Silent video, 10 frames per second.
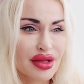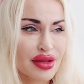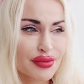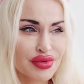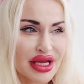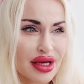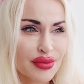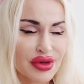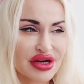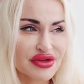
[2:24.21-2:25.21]

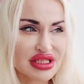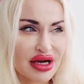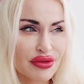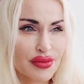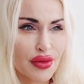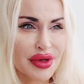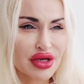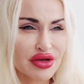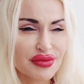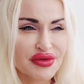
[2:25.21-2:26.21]
Breakup, whatever, tower moment.
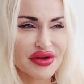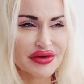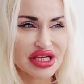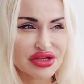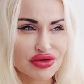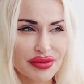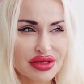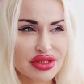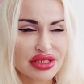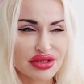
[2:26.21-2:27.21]
Could have been very
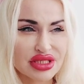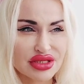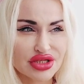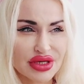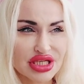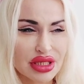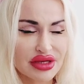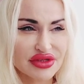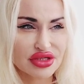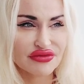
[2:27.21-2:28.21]
detrimental to your situation,
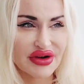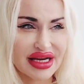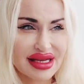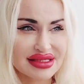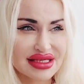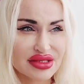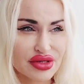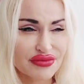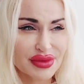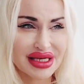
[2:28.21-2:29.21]
even to your finances. It
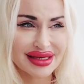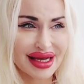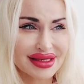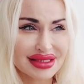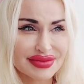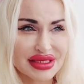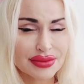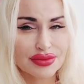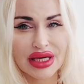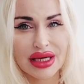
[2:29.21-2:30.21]
could have been an
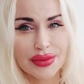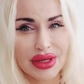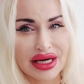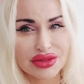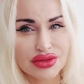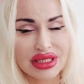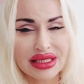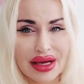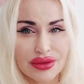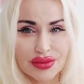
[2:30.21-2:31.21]
unexpected breakup. But actually,
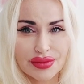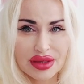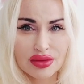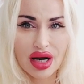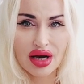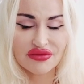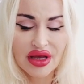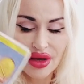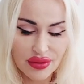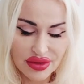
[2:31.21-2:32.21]
now you're better off
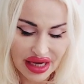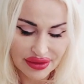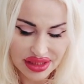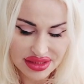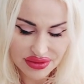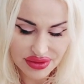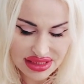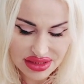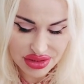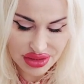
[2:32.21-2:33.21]
without it. So
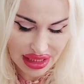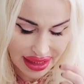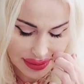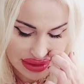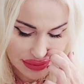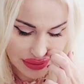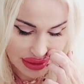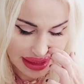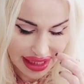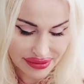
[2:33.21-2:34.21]
this is your time to
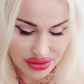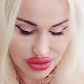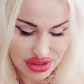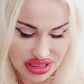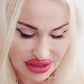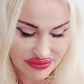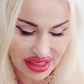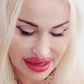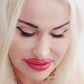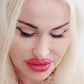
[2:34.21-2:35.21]
really gather yourself,
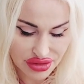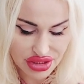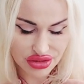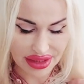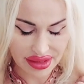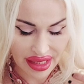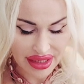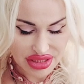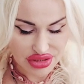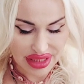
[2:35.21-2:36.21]
gather your
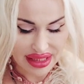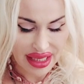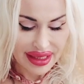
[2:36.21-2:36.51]
strength,